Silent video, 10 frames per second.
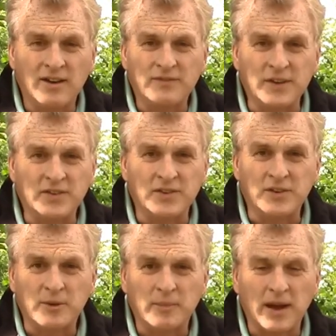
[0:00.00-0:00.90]

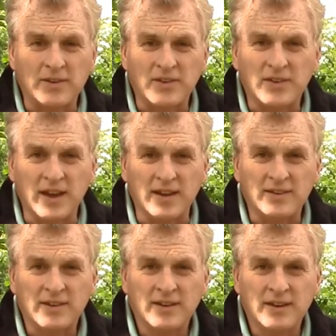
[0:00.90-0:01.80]
features about this tent.
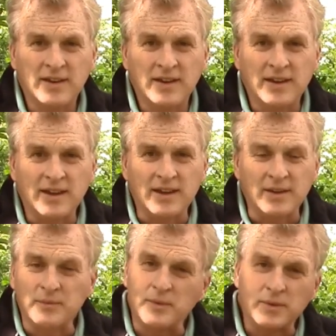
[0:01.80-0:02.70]

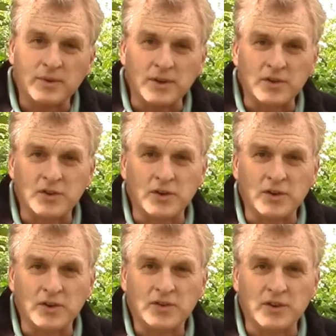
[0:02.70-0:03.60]
And I'm going to show
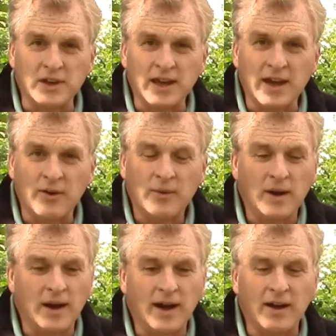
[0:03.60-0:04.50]
you this to you now.
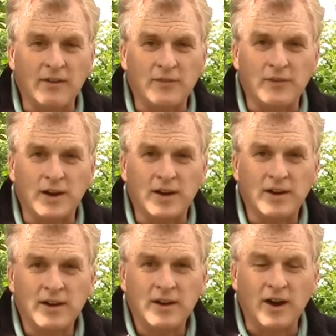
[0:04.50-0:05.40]
I have
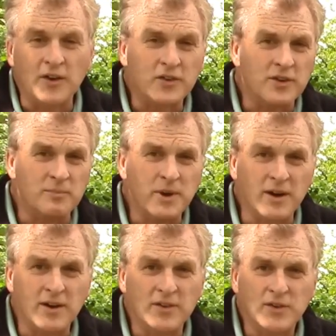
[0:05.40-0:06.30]
also
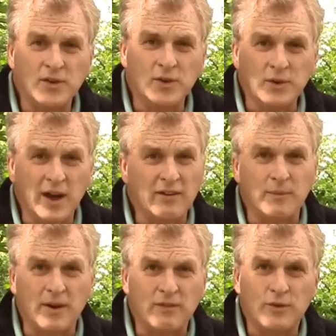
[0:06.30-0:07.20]
compared it to, I have
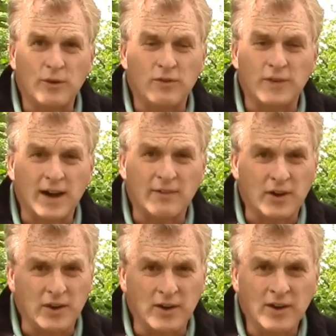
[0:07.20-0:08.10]
about 4 or 5
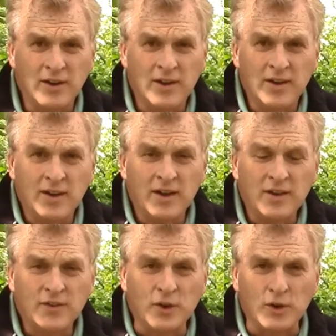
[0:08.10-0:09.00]
other
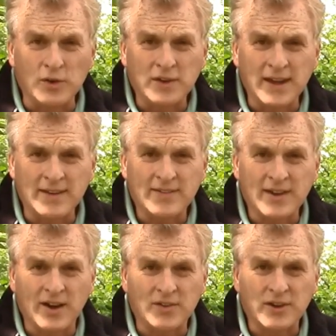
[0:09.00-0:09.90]
solo tents
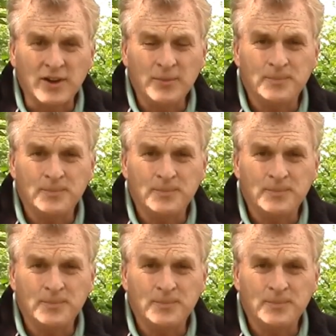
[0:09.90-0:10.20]
out there